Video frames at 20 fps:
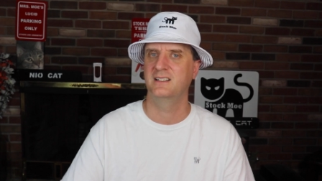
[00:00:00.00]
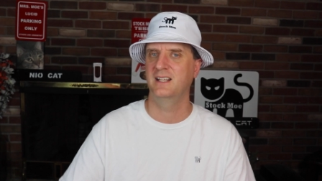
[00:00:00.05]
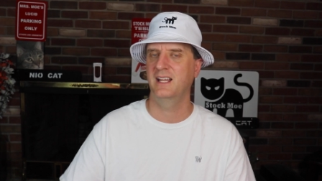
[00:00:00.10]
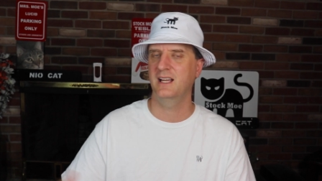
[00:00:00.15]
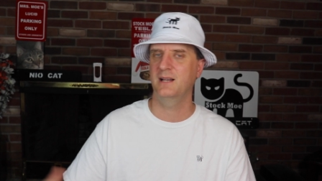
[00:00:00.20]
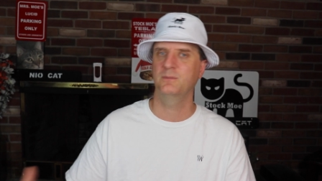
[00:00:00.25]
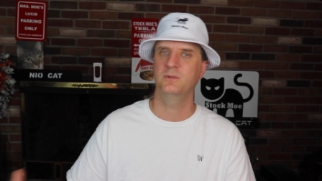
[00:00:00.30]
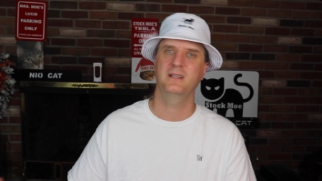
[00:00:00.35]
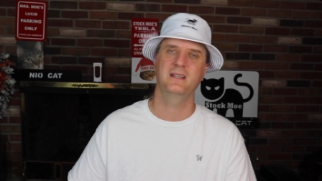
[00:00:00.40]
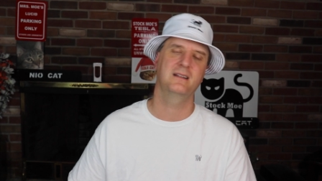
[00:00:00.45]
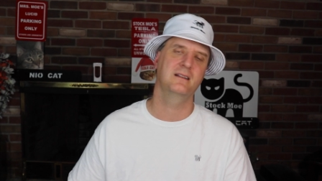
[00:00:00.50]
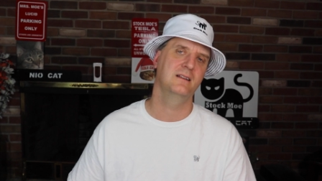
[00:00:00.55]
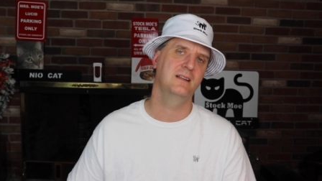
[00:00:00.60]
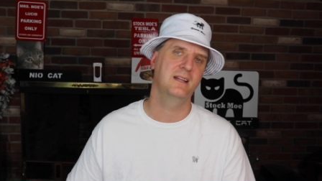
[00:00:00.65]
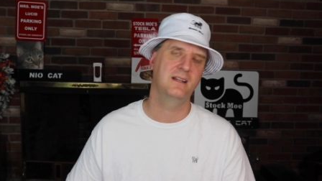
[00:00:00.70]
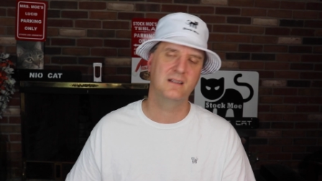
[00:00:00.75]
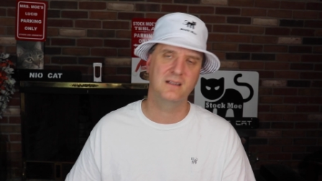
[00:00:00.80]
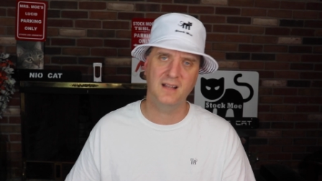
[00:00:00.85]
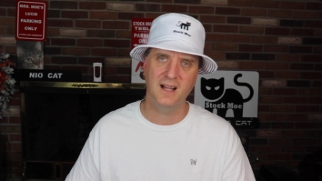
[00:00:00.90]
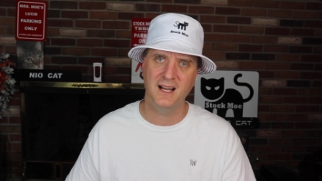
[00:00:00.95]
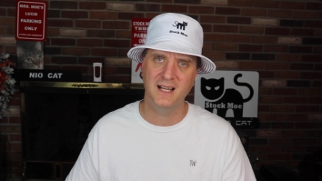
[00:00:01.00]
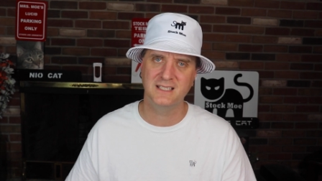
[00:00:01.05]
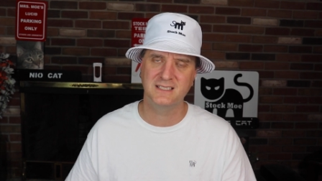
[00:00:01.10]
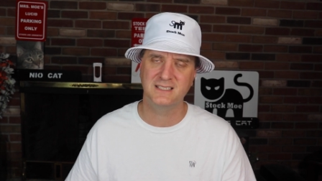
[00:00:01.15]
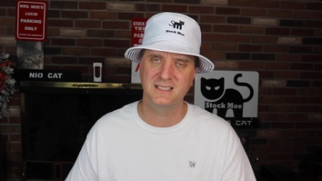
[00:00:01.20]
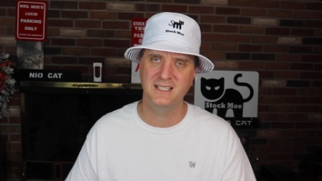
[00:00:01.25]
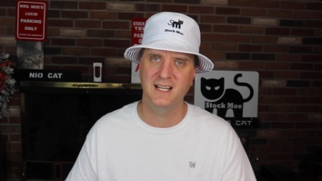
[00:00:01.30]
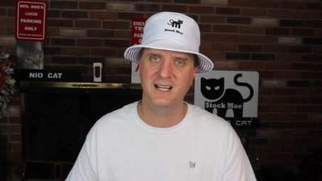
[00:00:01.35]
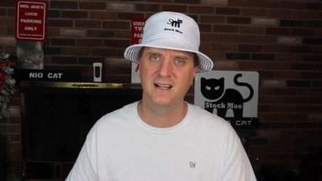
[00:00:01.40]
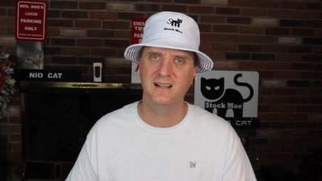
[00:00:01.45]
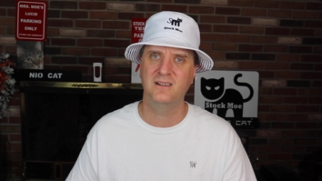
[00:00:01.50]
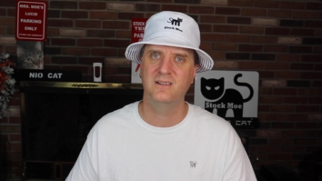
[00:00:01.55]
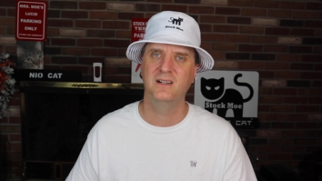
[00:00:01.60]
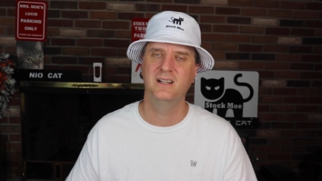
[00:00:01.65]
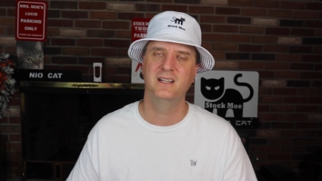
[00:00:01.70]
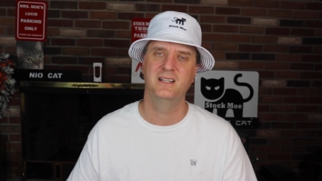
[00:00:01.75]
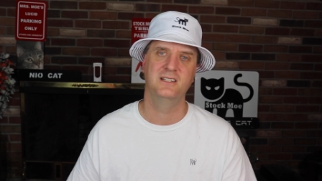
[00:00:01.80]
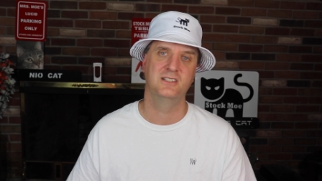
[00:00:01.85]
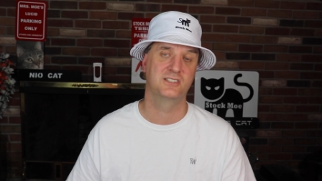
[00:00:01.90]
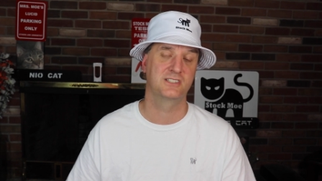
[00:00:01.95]
gambling legalized
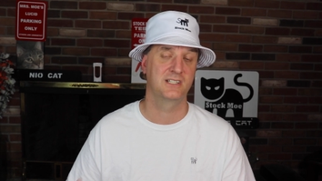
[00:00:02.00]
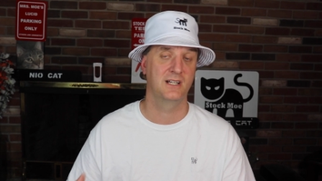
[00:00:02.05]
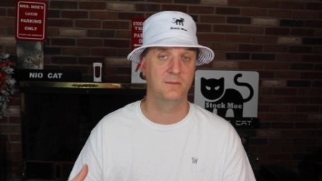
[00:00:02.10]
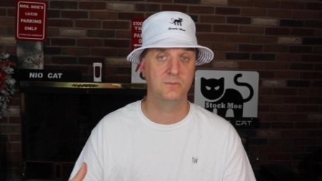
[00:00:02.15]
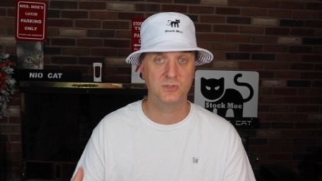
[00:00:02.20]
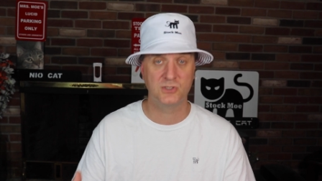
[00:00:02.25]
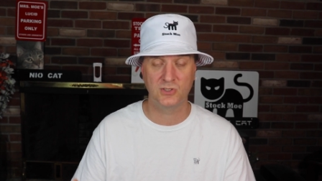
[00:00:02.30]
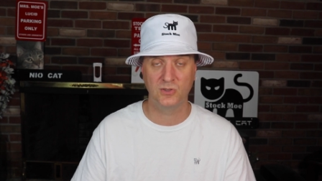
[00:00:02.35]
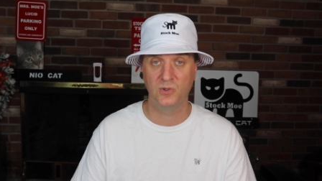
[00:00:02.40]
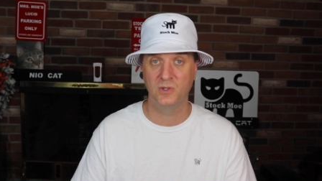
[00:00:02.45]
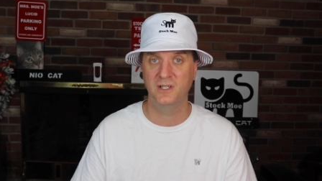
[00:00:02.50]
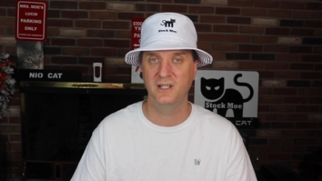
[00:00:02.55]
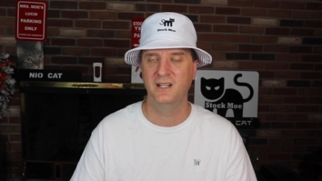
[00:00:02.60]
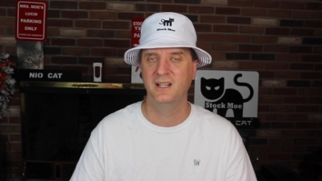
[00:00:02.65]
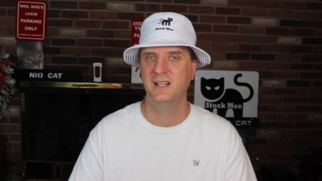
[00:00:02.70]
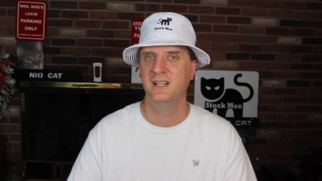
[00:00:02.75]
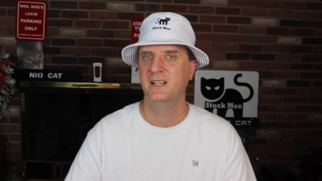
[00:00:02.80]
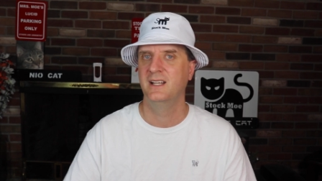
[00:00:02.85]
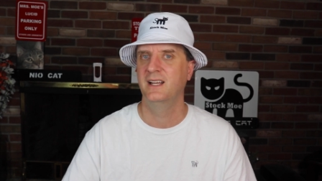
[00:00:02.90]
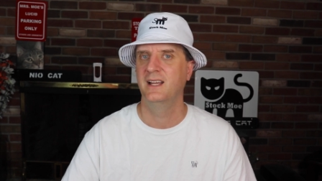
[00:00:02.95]
now in some sort.